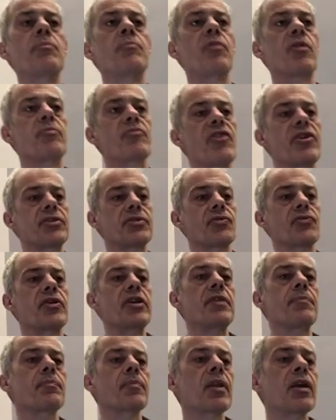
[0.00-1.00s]
polymerase
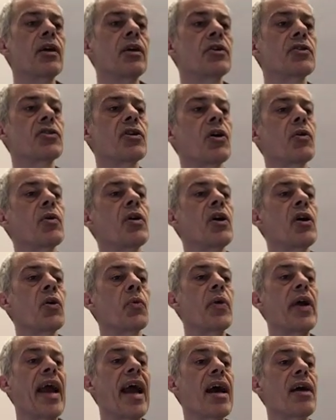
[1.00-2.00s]
3. So
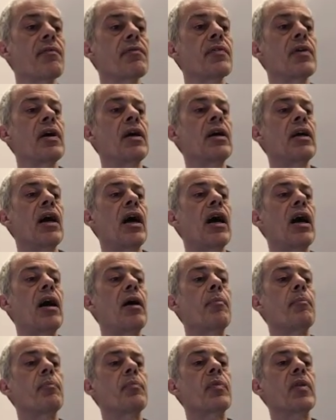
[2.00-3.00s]
we have
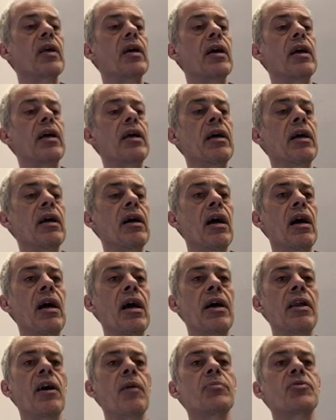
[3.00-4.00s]
um,
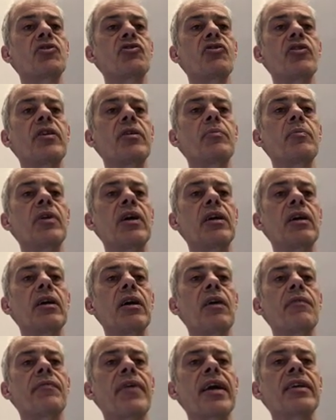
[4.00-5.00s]
an upstream
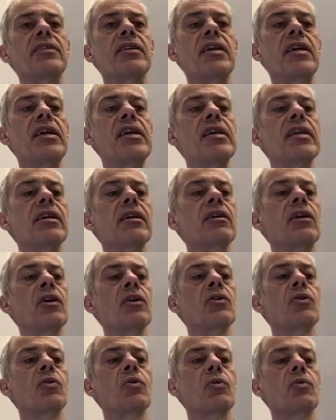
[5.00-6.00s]
a factor here
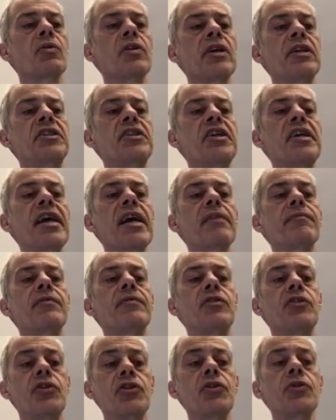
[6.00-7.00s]
called
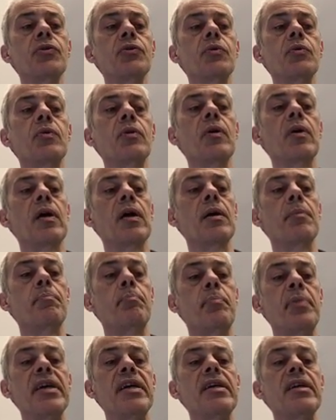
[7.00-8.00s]

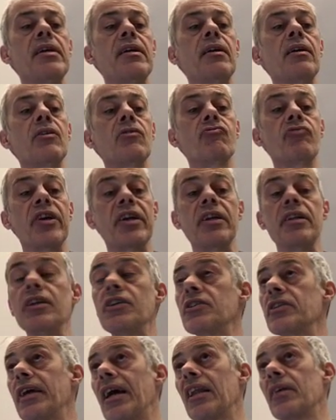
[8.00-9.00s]
TF2B
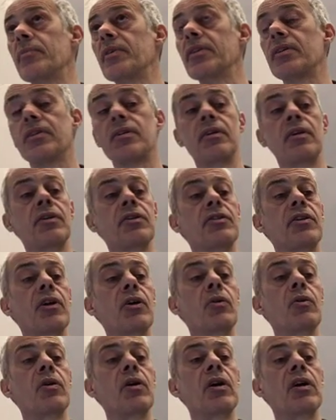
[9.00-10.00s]
recognition element.
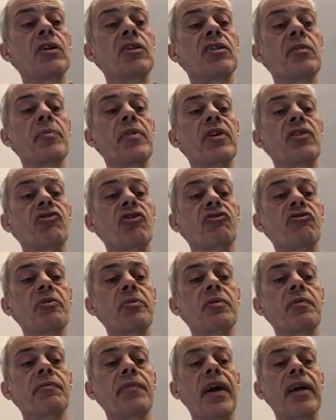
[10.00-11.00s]
So some of the
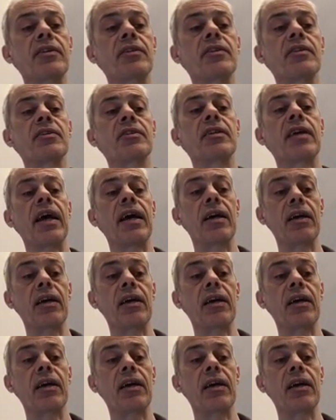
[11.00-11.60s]
transcription factors